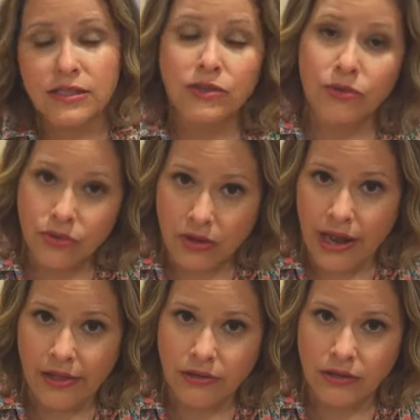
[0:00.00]
is a lunar
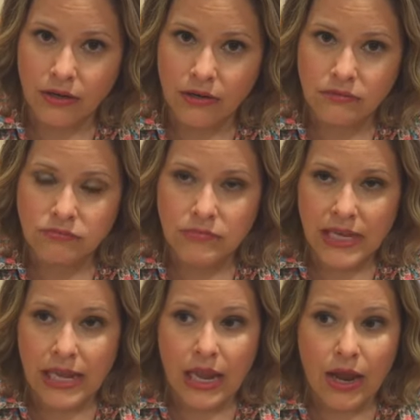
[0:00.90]
calendar.
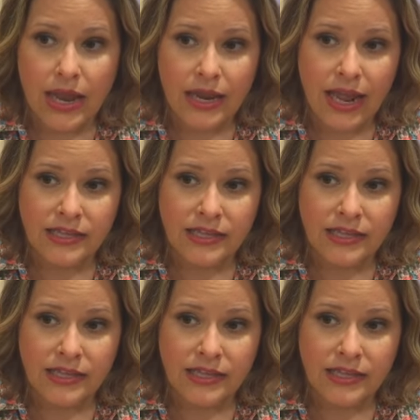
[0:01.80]
It